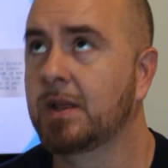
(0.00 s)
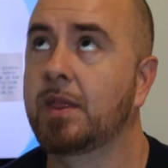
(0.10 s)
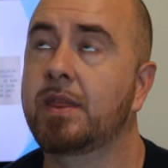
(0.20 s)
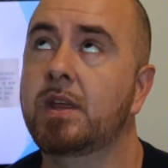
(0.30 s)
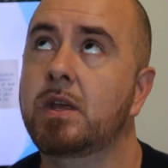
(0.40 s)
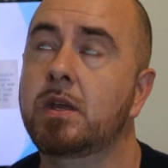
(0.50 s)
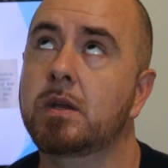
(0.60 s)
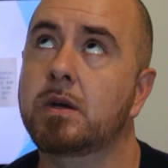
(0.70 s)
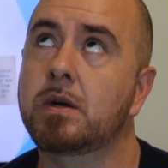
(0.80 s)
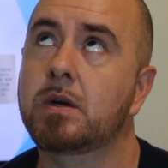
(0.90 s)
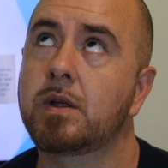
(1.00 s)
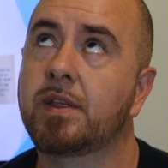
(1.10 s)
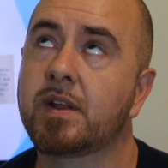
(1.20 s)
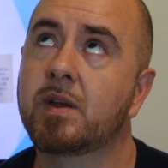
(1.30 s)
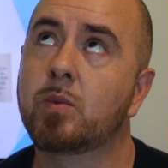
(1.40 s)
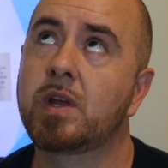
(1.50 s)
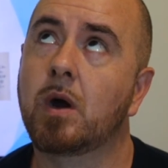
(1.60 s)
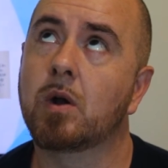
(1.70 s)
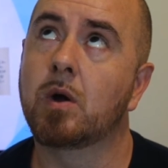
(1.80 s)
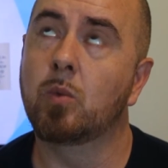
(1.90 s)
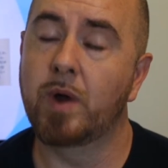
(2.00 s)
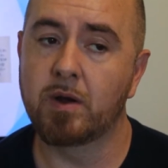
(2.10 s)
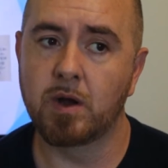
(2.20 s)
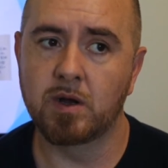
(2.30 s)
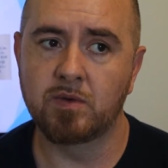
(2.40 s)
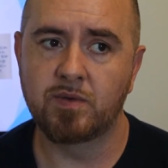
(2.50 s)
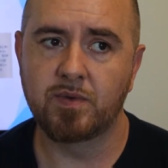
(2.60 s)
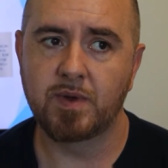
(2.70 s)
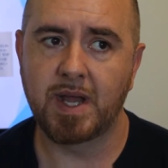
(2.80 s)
the thing that we are aware of,